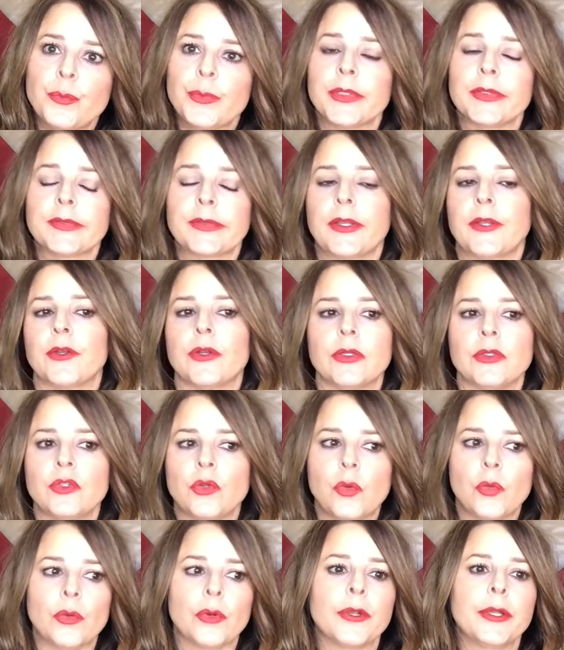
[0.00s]
mascara and
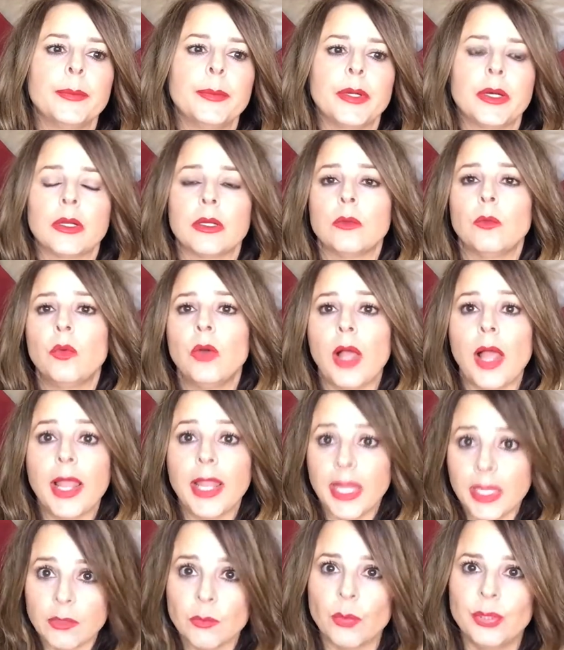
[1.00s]
don't worry about it. Well, I
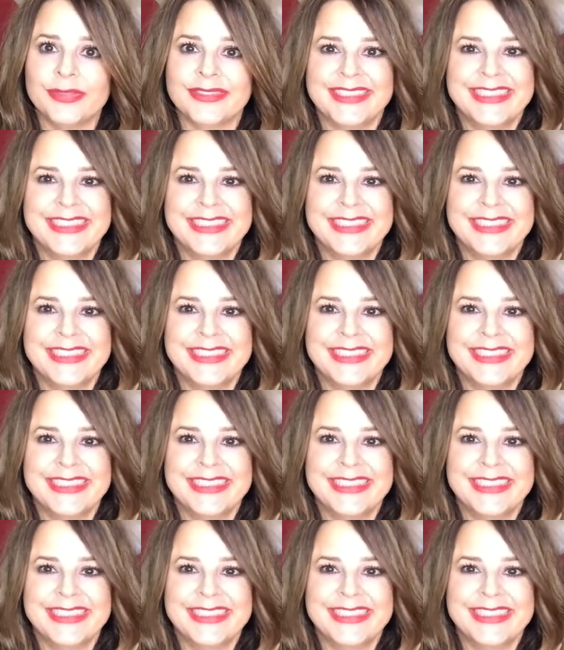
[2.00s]
hate